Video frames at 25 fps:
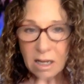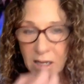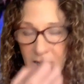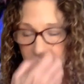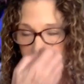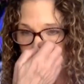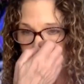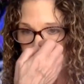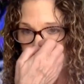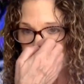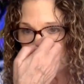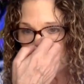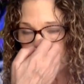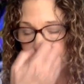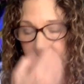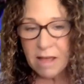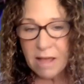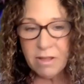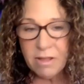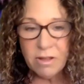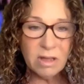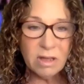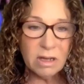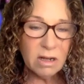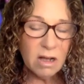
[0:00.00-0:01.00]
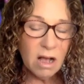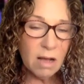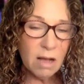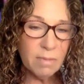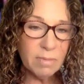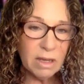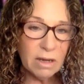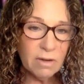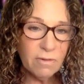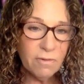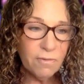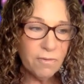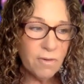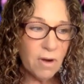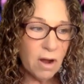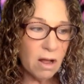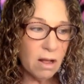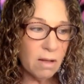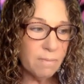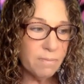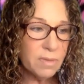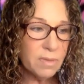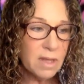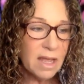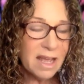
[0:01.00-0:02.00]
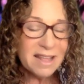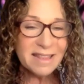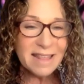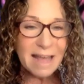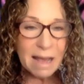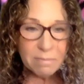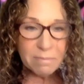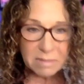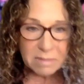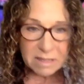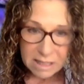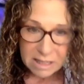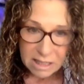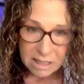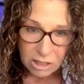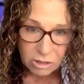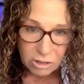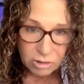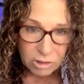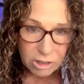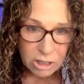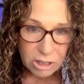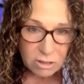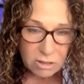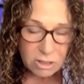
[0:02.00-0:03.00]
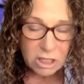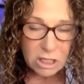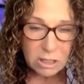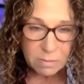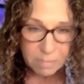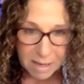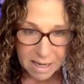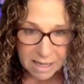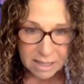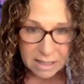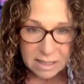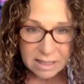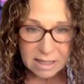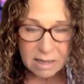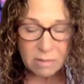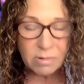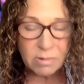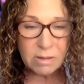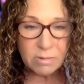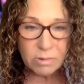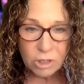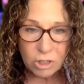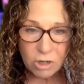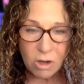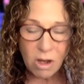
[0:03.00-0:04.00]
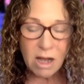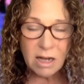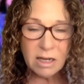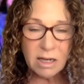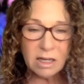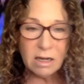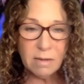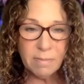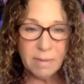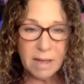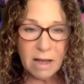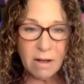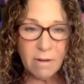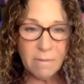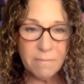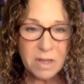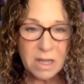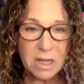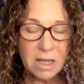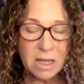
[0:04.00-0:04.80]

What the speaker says: rather than coming from that material space that we were talking about.